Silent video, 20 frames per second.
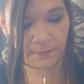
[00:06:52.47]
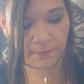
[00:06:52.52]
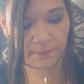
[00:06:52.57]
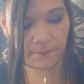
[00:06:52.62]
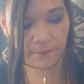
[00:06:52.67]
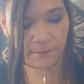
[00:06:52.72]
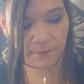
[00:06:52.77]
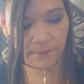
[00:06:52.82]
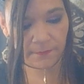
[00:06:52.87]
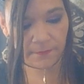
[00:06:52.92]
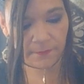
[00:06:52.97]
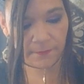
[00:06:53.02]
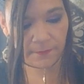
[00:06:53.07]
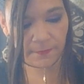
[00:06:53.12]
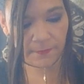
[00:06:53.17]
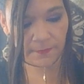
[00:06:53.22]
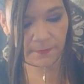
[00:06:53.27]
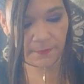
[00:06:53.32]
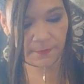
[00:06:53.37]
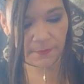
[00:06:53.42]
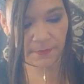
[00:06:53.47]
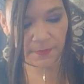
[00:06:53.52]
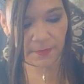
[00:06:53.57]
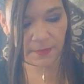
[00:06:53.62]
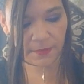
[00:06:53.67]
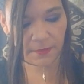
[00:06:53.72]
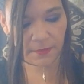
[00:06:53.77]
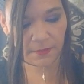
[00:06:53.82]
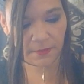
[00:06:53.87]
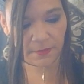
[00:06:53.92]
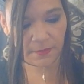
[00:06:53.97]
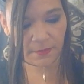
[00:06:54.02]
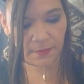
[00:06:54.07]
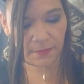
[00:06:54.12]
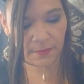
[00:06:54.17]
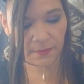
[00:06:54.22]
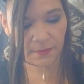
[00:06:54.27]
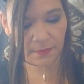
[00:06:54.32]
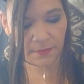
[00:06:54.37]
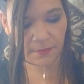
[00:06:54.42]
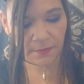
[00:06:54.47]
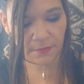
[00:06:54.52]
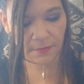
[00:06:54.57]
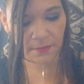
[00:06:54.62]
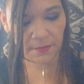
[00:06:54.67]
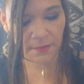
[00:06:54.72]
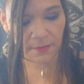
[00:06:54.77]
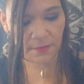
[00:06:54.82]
Nobody speaks.